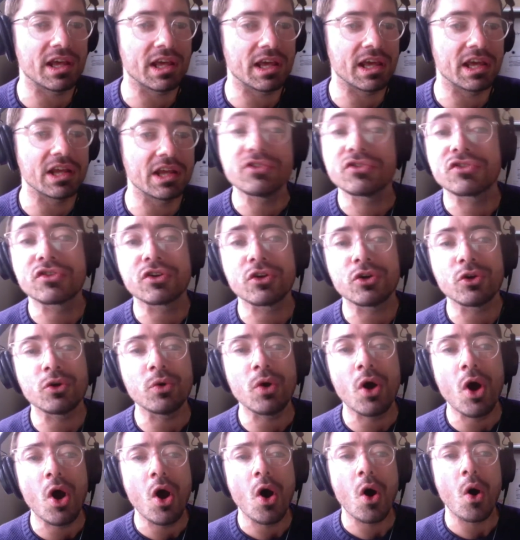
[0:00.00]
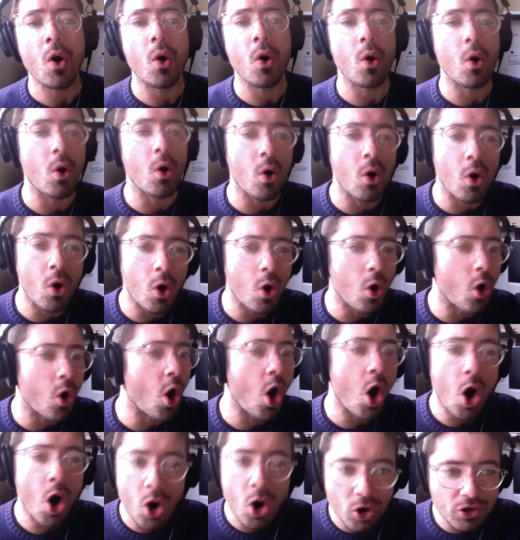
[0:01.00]
into or, or
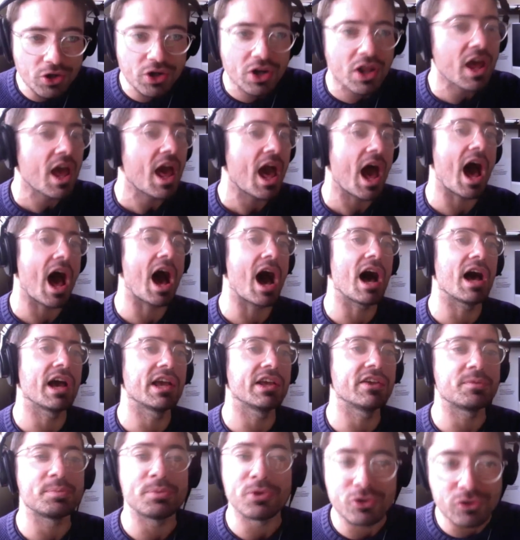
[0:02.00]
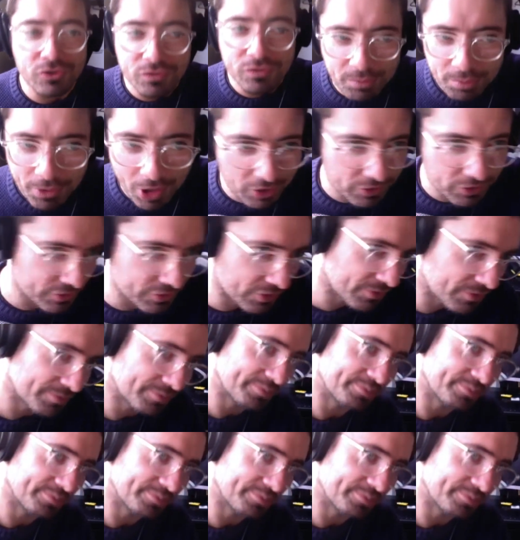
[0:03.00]
on uh, his beautiful boss?